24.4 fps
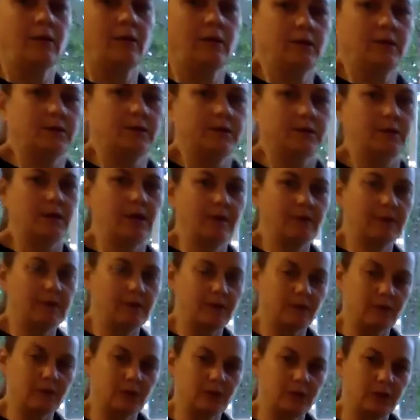So now we know
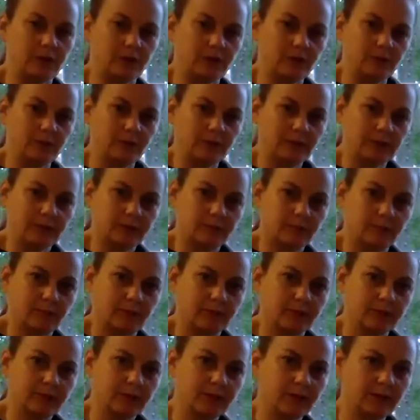the Q
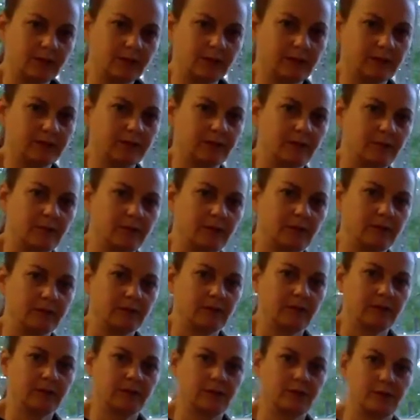expression, calcium ion
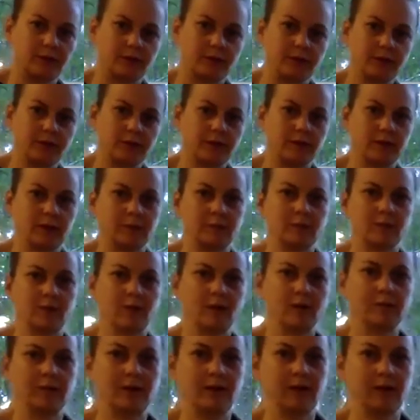concentration times
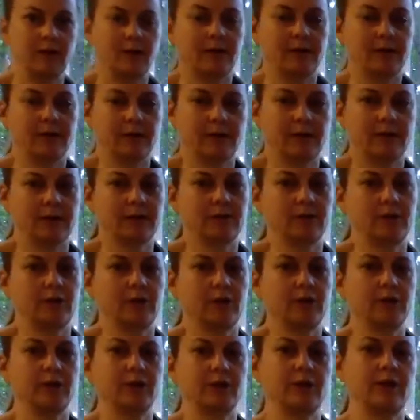carbonate ion
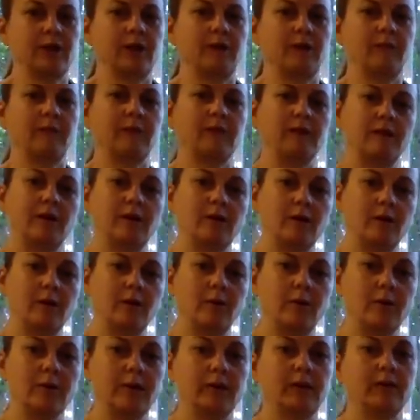concentration, and we know
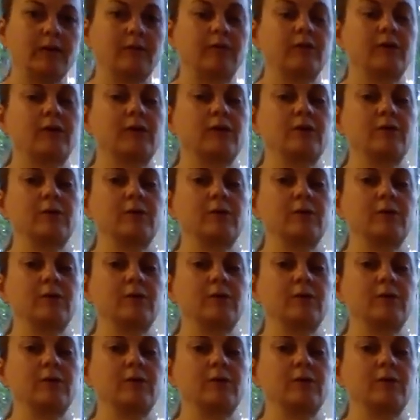that if Q